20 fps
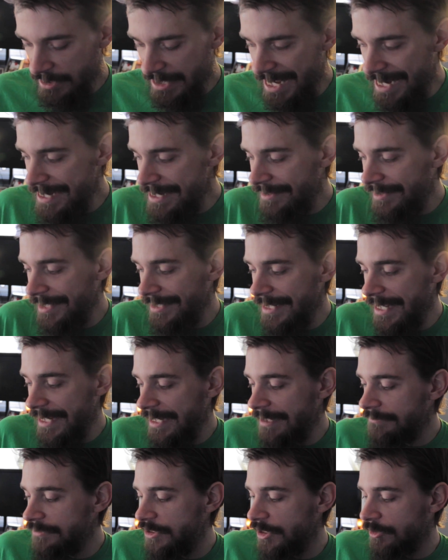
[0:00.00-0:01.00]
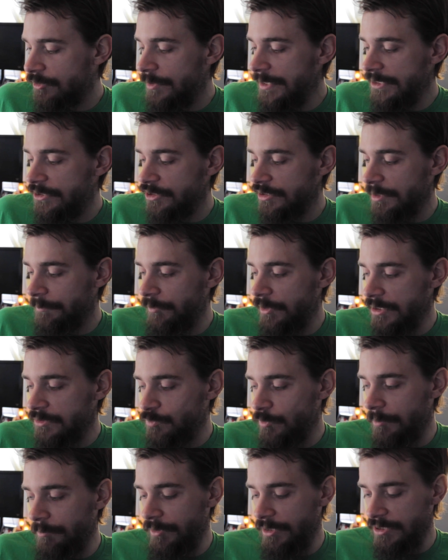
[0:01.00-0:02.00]
anything that gives your creatures a
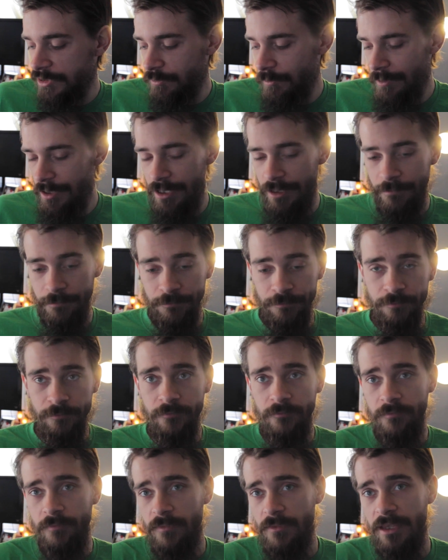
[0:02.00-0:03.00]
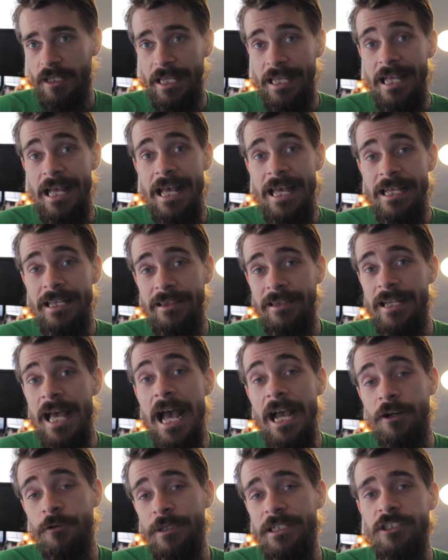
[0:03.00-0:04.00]
+1/+1,
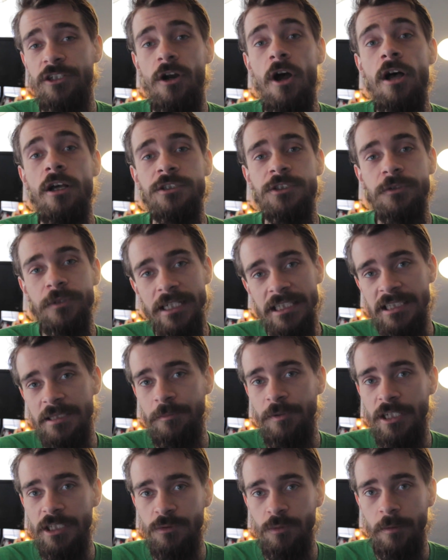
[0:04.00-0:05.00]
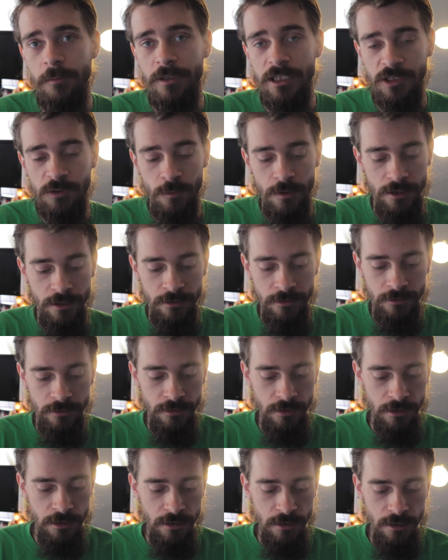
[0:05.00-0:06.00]
that creature also gets the +1/+1,
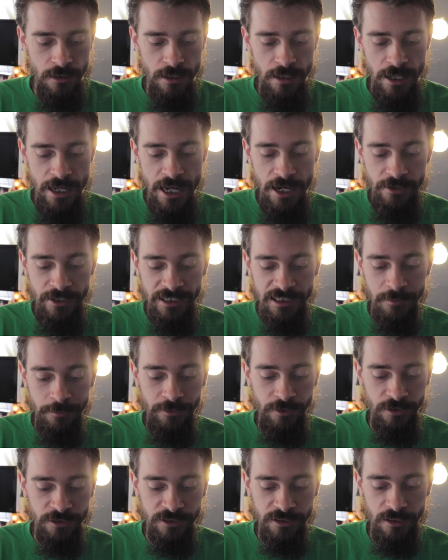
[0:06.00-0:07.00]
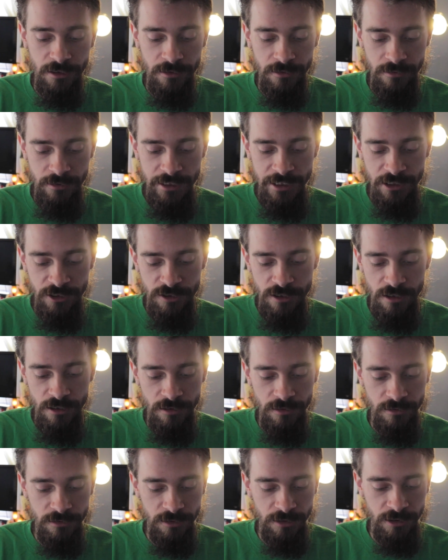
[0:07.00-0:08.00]
and you get the bolster each
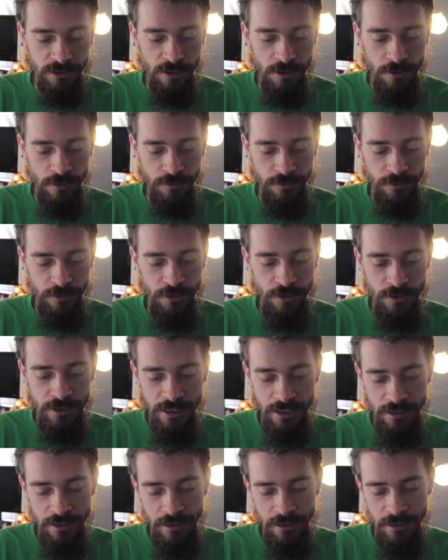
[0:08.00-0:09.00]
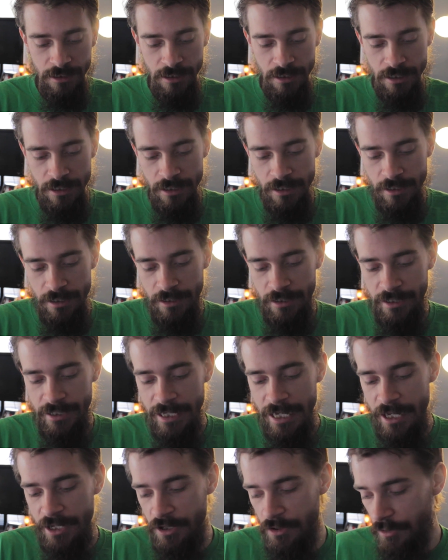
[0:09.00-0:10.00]
turn. So you can
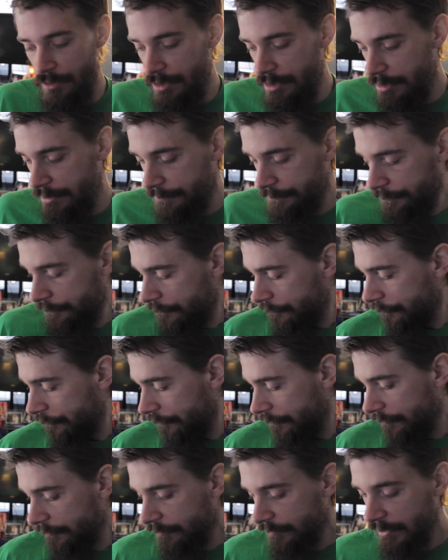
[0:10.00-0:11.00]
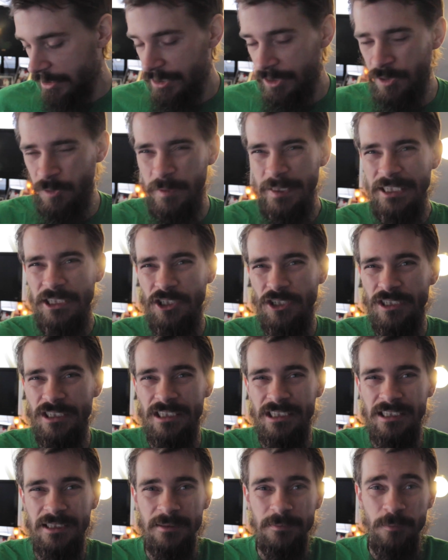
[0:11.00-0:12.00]
get your
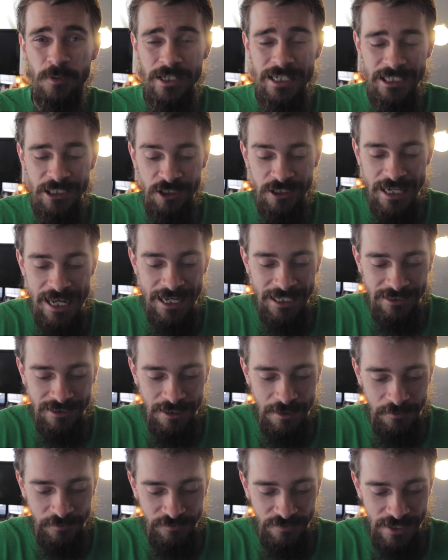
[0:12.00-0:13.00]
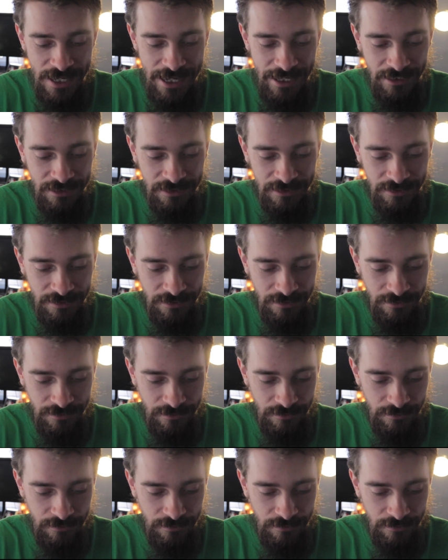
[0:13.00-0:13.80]
creatures pretty jacked up fast.